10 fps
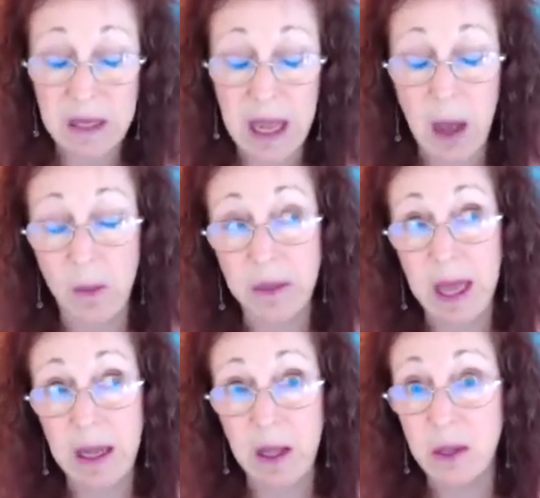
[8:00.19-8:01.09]
Now,
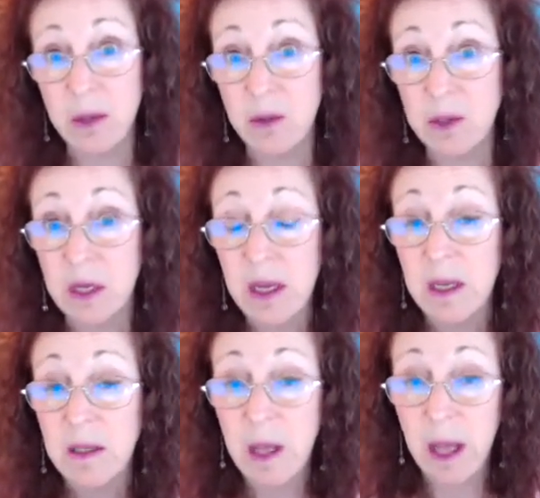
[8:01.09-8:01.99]
that includes
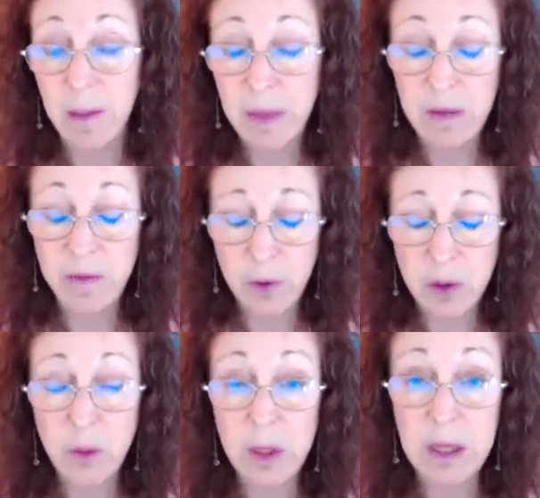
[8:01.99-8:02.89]

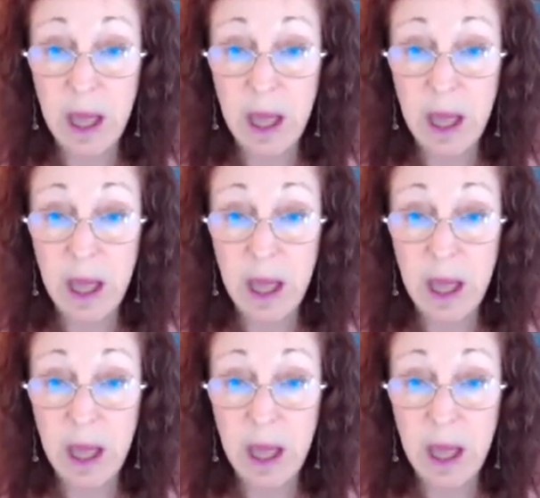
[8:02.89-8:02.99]
virtual and